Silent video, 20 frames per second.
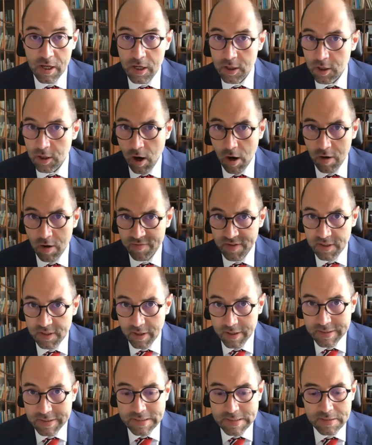
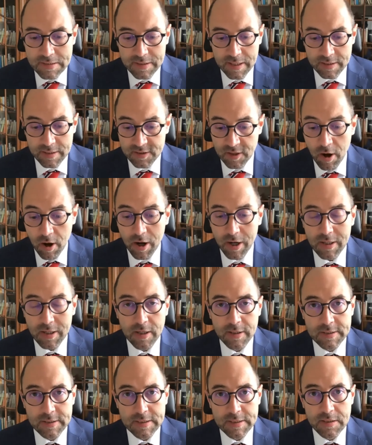COVID-19 has
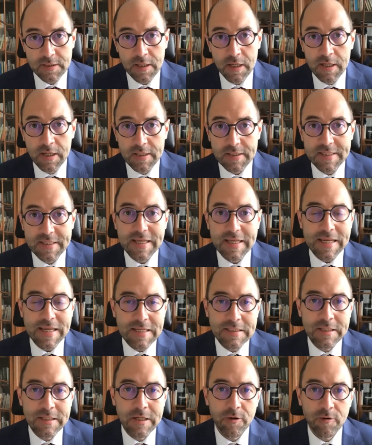highlighted the
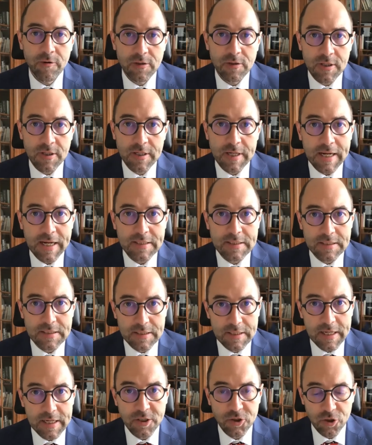interconnected
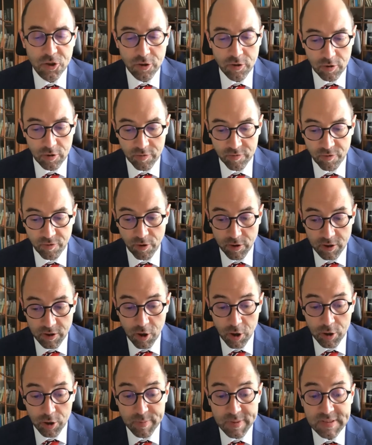nature of our
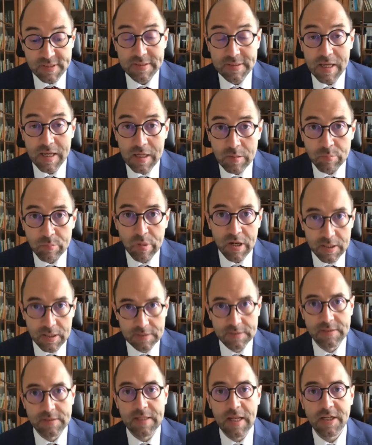economies and, by
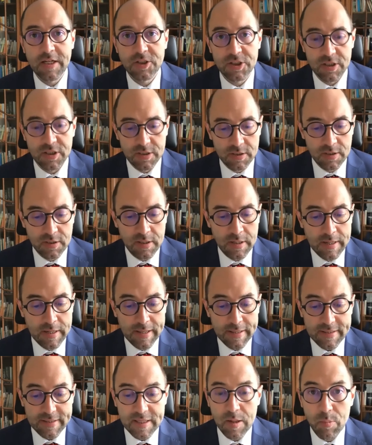extension,
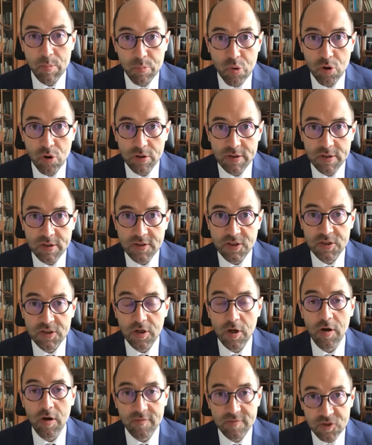the importance
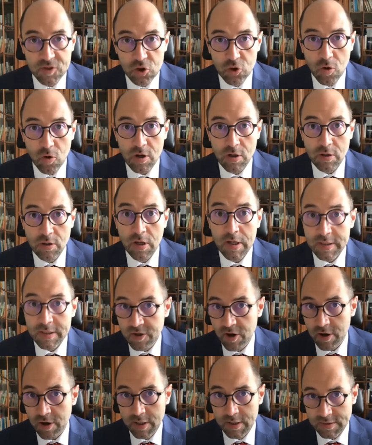of strong
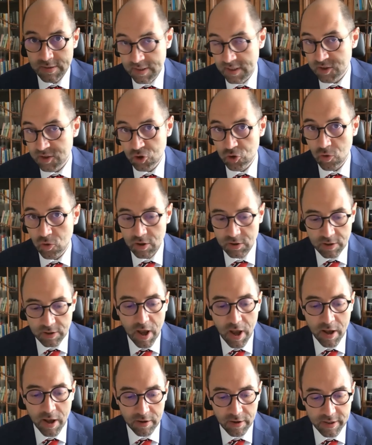ties and strong
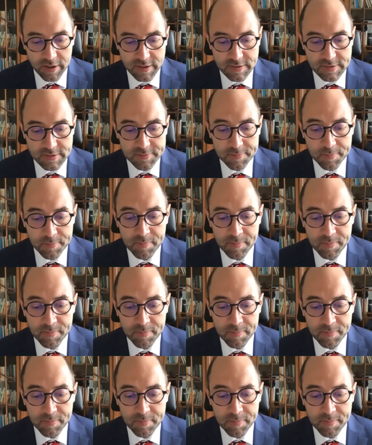allies.